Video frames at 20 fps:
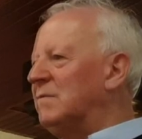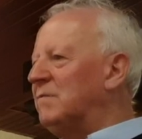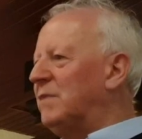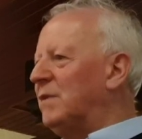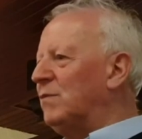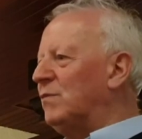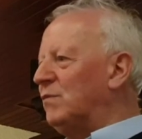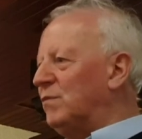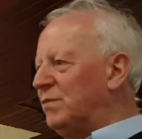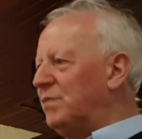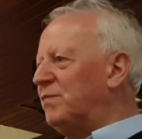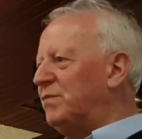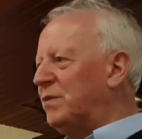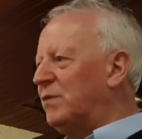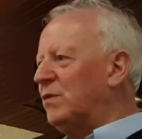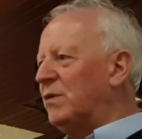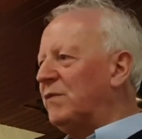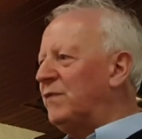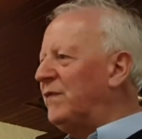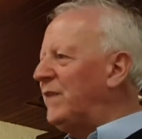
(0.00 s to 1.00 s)
But
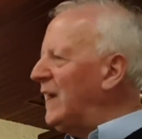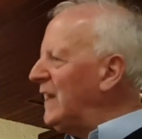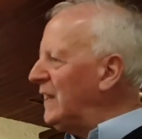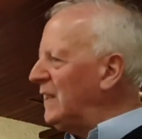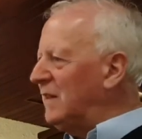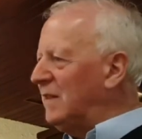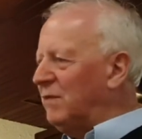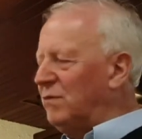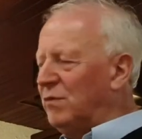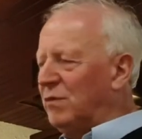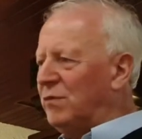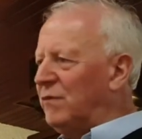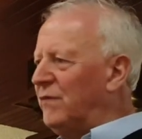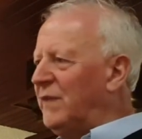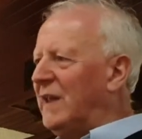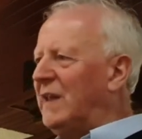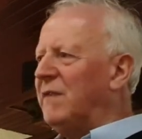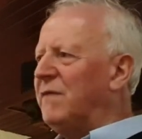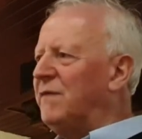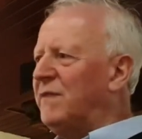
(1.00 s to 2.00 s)
we're very
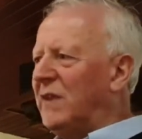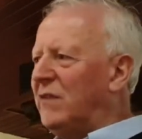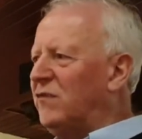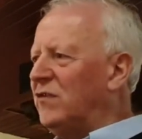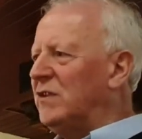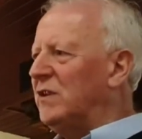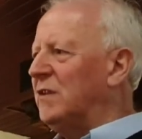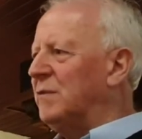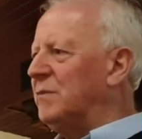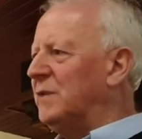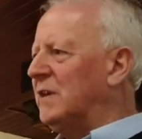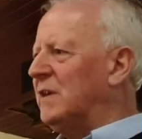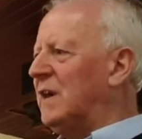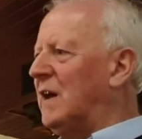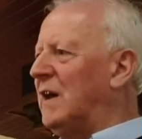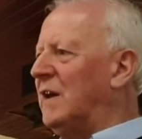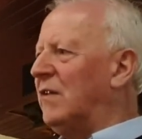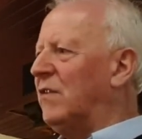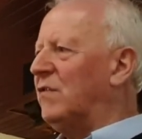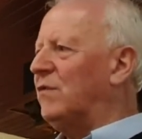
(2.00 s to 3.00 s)
vigilant about
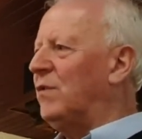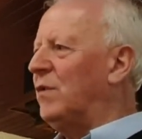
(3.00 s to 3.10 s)
casks.